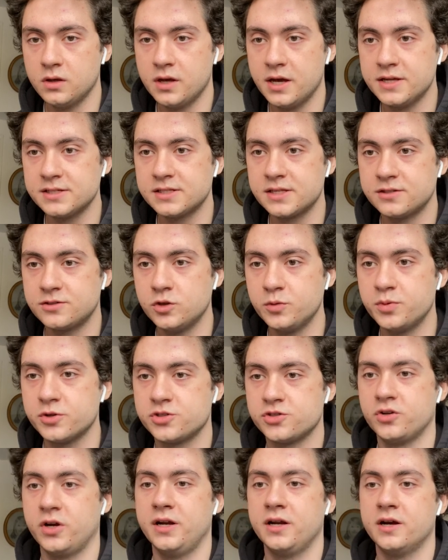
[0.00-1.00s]
as the
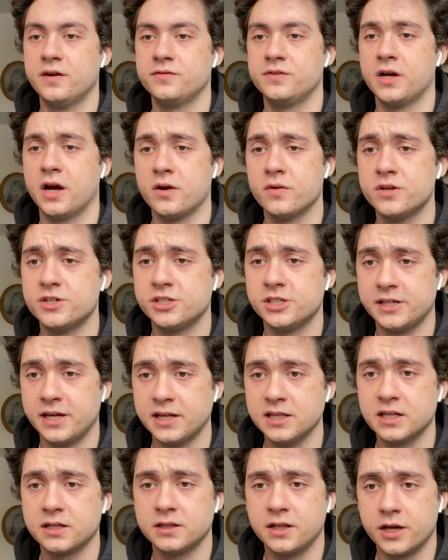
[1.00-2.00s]
superstrate of the Irish and
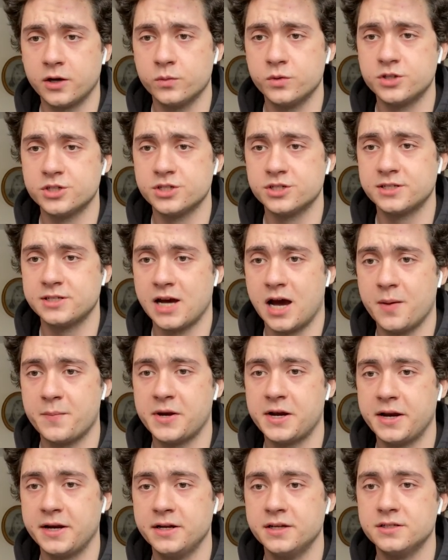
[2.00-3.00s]
Gaelic languages
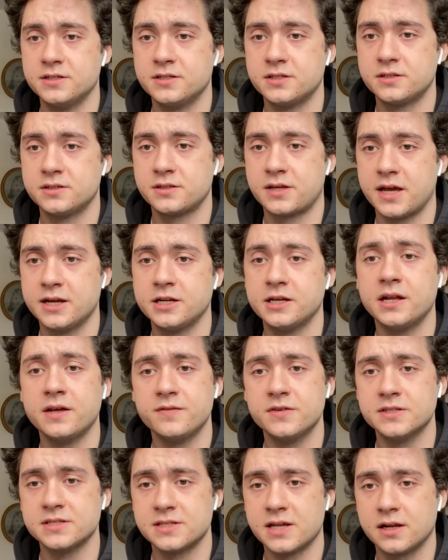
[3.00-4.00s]
dominated
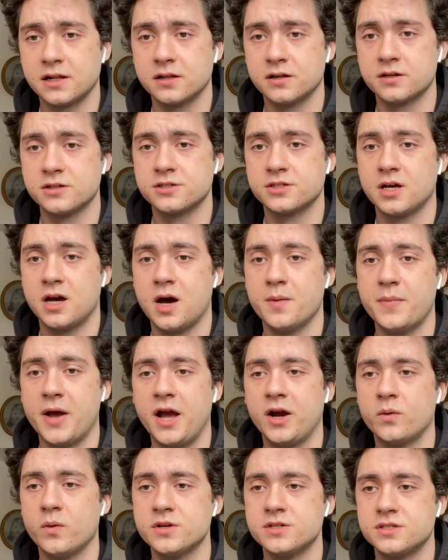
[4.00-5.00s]
Scandinavian settlers, a
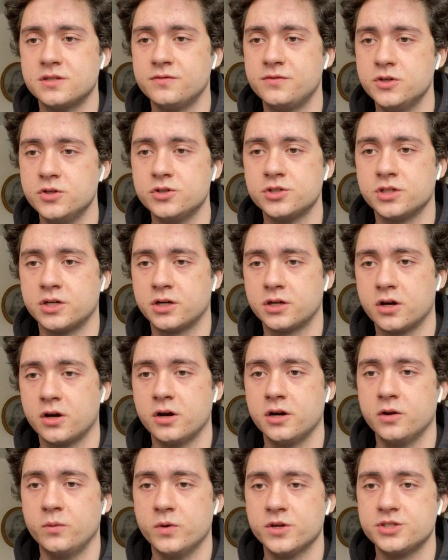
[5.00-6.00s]
backwards diffusion
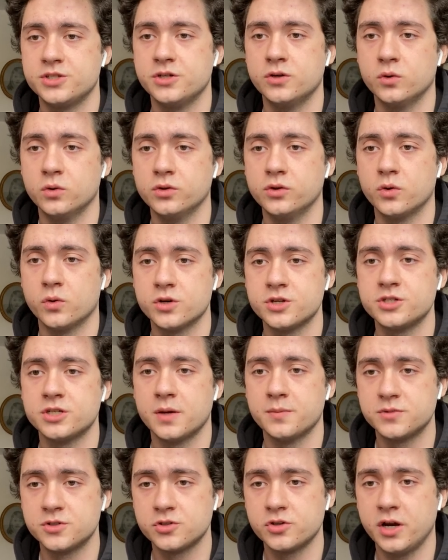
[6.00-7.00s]
occurred in which the Old Norse
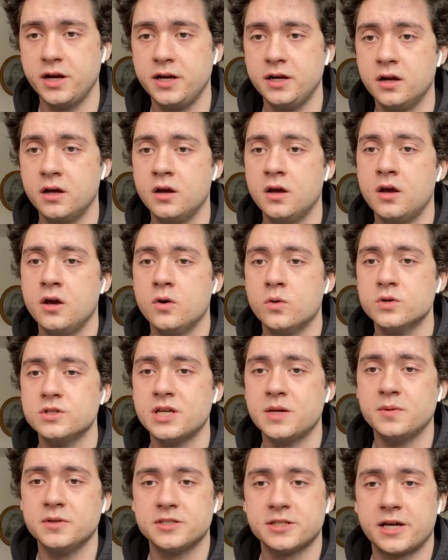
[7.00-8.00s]
substrate was
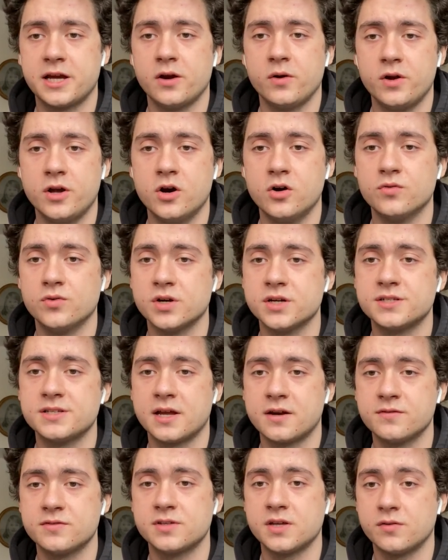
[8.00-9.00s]
able to carry over a
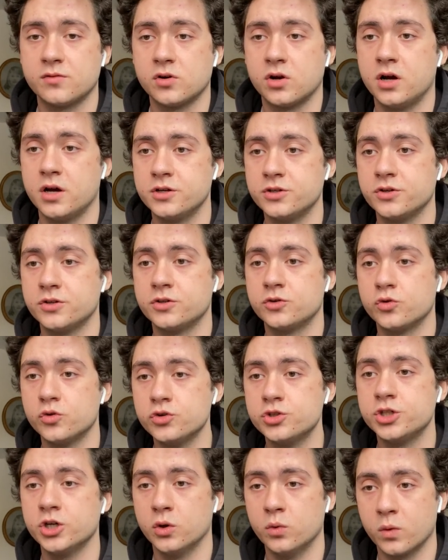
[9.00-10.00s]
set of several hundred
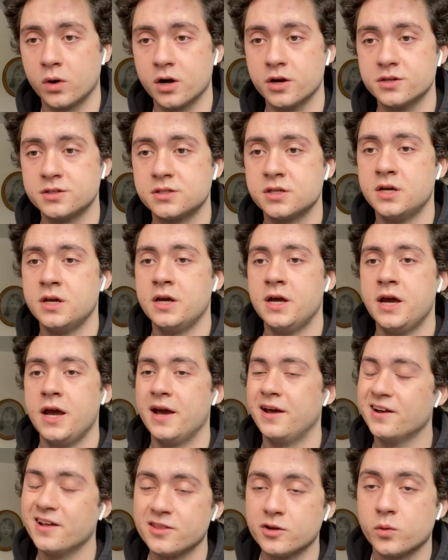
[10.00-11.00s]
crucial words.
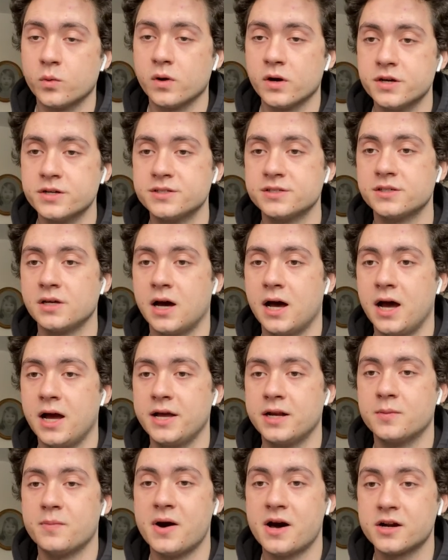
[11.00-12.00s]
In other words,
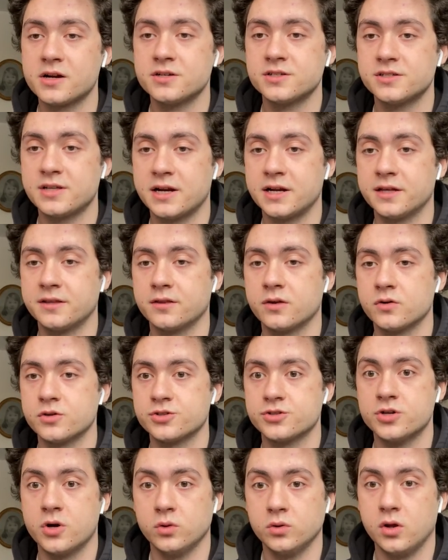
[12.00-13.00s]
in a modern setting, there
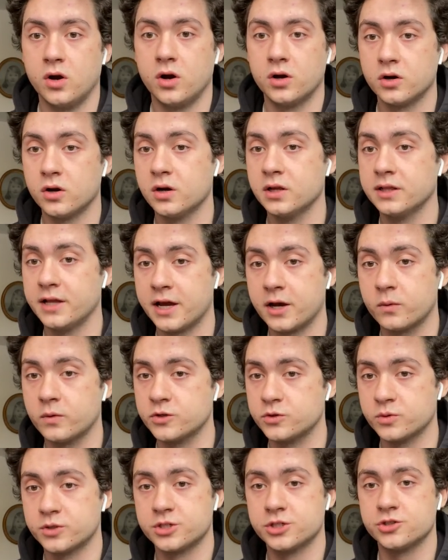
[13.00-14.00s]
is no longer a
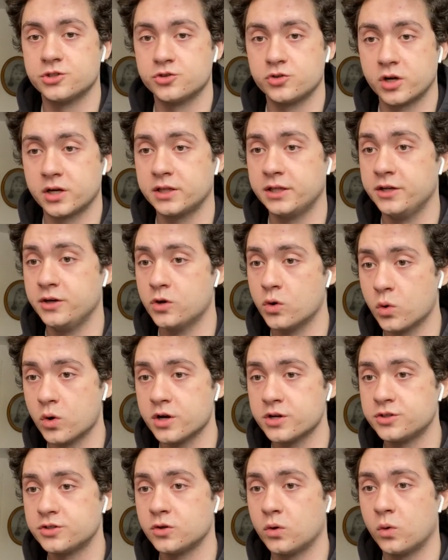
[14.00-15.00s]
language which is strictly
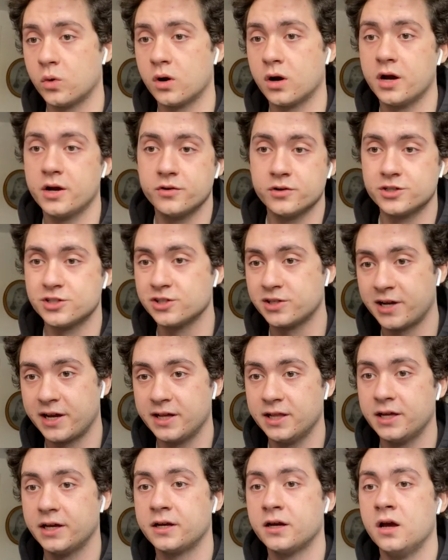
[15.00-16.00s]
Norse or Irish or
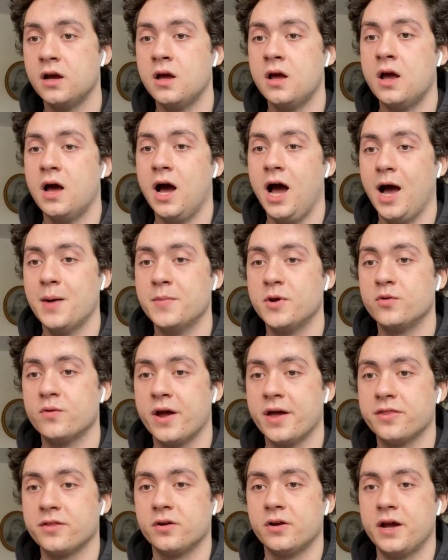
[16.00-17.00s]
Gaelic, but
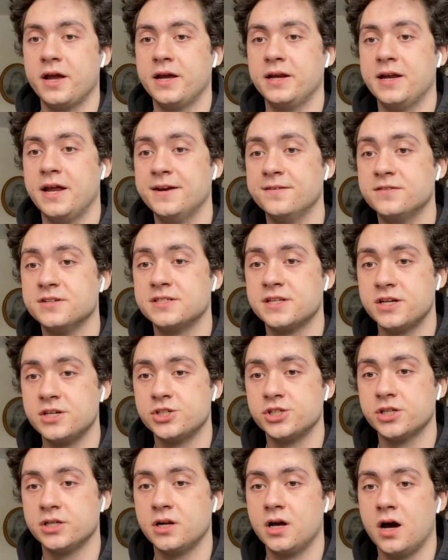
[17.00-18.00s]
rather a
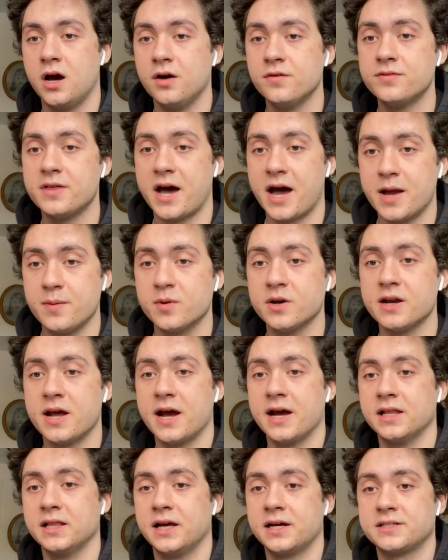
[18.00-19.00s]
nativization of the hybrid
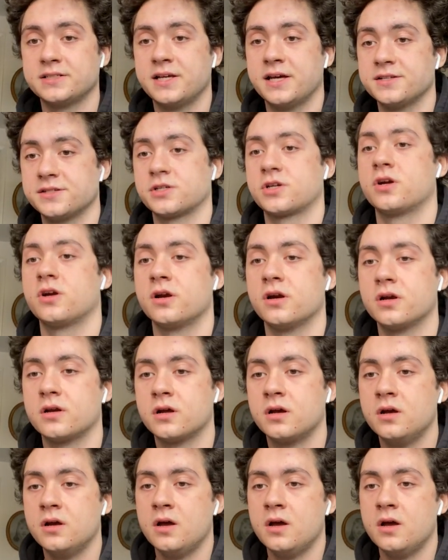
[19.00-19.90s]
dialects has occurred.